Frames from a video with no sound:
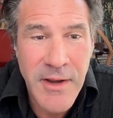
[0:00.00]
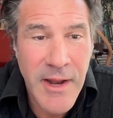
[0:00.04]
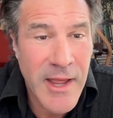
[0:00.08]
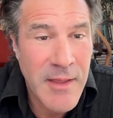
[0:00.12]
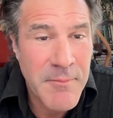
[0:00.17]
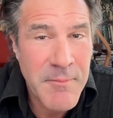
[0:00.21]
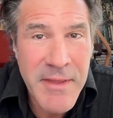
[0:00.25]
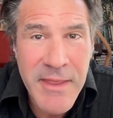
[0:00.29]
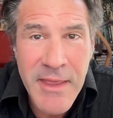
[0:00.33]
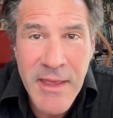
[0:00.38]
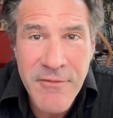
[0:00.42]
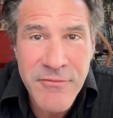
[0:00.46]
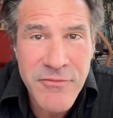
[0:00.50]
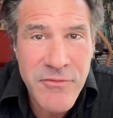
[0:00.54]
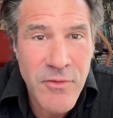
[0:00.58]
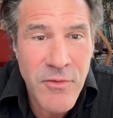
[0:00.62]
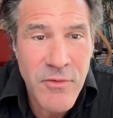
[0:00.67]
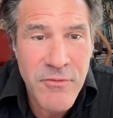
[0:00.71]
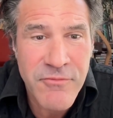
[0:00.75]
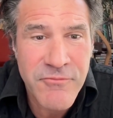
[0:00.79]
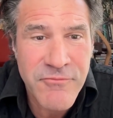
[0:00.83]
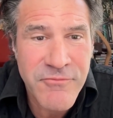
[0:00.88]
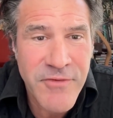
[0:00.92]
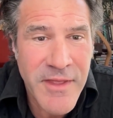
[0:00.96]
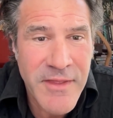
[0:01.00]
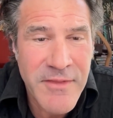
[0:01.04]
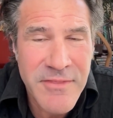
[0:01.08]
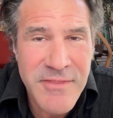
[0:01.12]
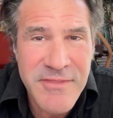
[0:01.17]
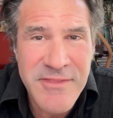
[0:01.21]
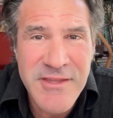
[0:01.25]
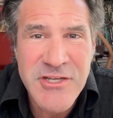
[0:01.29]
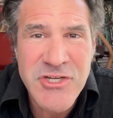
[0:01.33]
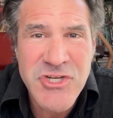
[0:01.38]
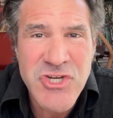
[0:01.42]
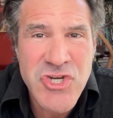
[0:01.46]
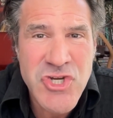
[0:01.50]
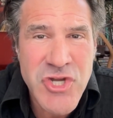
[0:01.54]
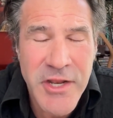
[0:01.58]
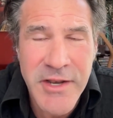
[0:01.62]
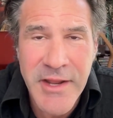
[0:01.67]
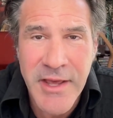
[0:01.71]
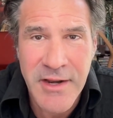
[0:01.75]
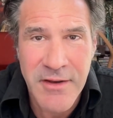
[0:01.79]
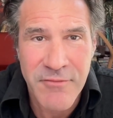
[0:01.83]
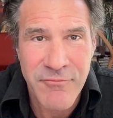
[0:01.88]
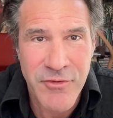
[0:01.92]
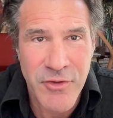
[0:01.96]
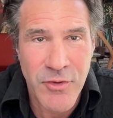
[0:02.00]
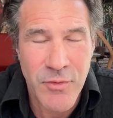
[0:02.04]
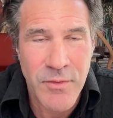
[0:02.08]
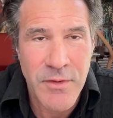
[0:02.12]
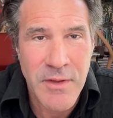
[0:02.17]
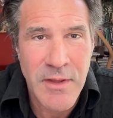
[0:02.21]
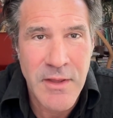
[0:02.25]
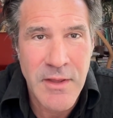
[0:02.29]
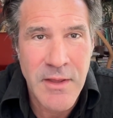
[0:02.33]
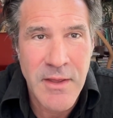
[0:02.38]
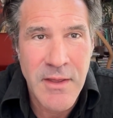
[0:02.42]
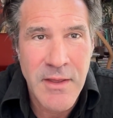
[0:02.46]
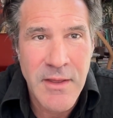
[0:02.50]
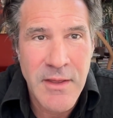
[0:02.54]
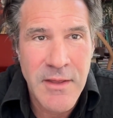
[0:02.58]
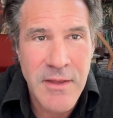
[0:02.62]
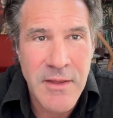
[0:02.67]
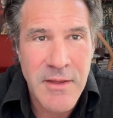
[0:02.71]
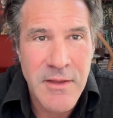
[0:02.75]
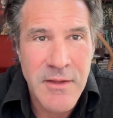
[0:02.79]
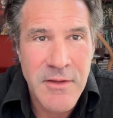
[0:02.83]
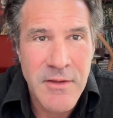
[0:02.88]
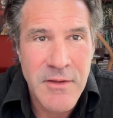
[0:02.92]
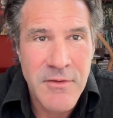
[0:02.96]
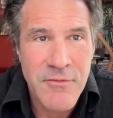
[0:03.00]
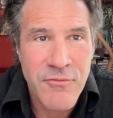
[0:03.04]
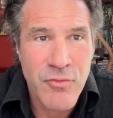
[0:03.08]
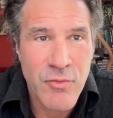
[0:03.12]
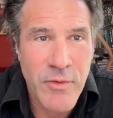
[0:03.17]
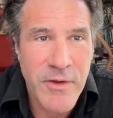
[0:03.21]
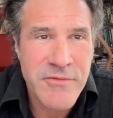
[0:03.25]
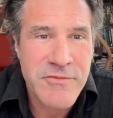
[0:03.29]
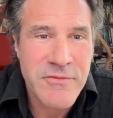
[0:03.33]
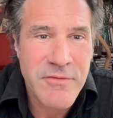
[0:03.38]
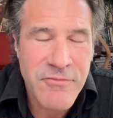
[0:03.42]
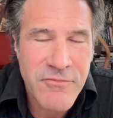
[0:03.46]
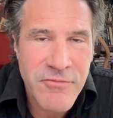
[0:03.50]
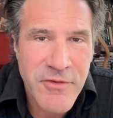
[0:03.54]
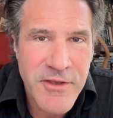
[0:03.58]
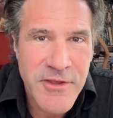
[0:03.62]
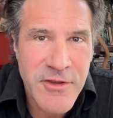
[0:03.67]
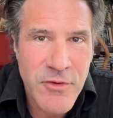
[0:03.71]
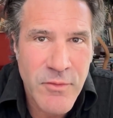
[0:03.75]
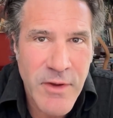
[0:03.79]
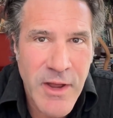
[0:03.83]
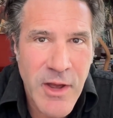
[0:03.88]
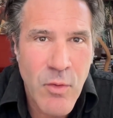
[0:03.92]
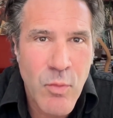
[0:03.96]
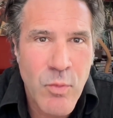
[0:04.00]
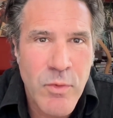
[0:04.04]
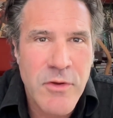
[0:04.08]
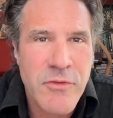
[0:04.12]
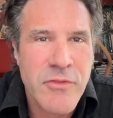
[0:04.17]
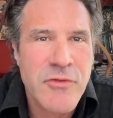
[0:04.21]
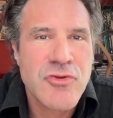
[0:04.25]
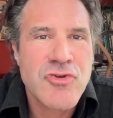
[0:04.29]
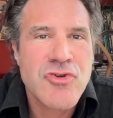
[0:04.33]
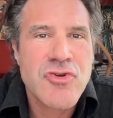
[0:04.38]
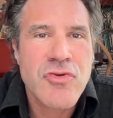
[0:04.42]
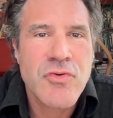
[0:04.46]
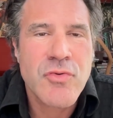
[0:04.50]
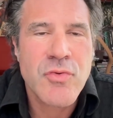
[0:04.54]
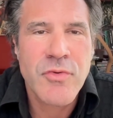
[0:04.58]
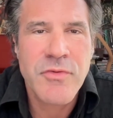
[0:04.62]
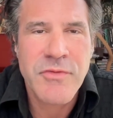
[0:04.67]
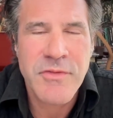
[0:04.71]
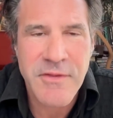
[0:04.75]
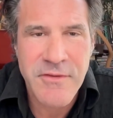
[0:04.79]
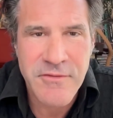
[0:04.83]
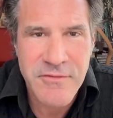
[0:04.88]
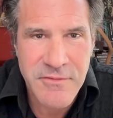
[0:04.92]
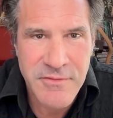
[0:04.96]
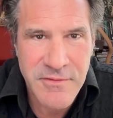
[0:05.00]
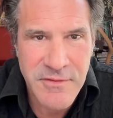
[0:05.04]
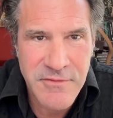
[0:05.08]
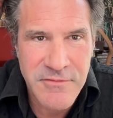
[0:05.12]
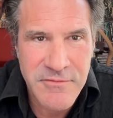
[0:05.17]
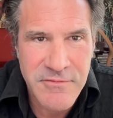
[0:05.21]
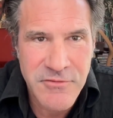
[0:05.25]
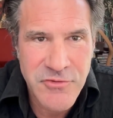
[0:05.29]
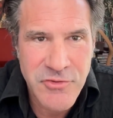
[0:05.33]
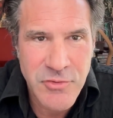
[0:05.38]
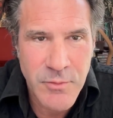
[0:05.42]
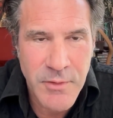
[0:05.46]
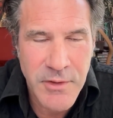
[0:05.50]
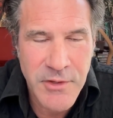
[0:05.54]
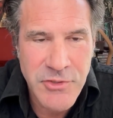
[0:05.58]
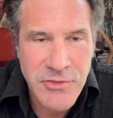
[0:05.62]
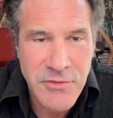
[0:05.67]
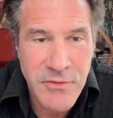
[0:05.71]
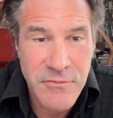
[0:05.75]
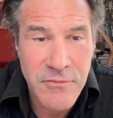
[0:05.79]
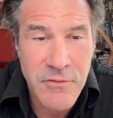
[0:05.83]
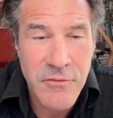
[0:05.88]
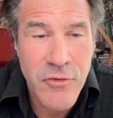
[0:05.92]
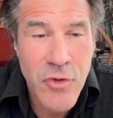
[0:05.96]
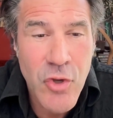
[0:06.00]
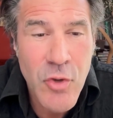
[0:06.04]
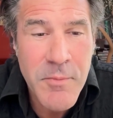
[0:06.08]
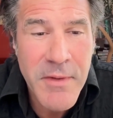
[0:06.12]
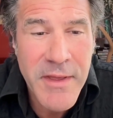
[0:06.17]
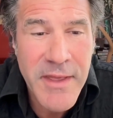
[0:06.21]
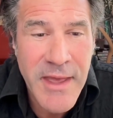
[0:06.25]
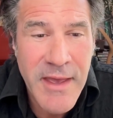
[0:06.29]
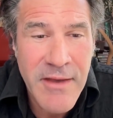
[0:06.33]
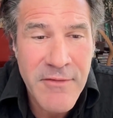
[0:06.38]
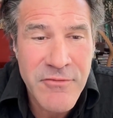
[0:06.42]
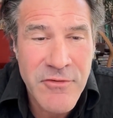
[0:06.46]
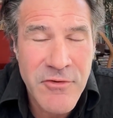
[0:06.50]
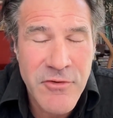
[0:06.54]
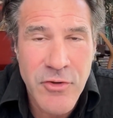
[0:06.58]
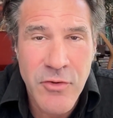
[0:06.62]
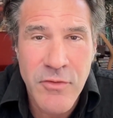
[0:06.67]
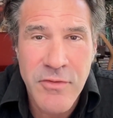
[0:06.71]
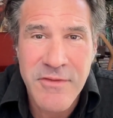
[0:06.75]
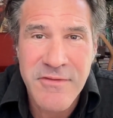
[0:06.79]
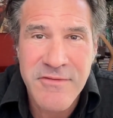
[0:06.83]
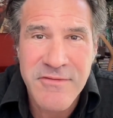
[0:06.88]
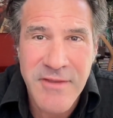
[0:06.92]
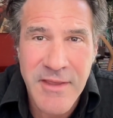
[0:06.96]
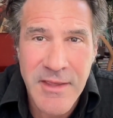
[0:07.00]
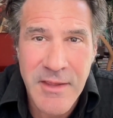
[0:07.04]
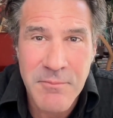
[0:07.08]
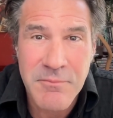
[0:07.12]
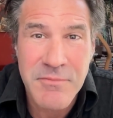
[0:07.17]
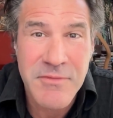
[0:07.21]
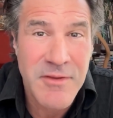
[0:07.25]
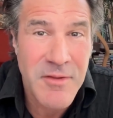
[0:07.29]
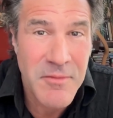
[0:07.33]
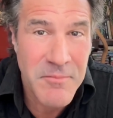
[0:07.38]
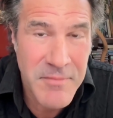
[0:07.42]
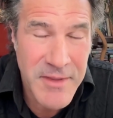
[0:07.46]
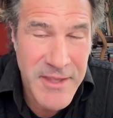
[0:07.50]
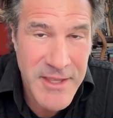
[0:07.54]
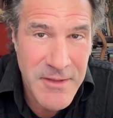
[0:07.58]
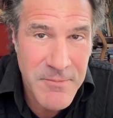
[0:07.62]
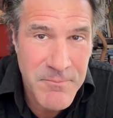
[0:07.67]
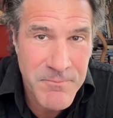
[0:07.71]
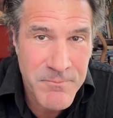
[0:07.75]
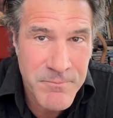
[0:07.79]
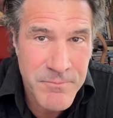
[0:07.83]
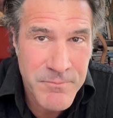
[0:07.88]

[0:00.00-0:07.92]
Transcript: I may have to offend the shit out of you for us to figure out where the truth is in these situations, and you may have to do the same to me.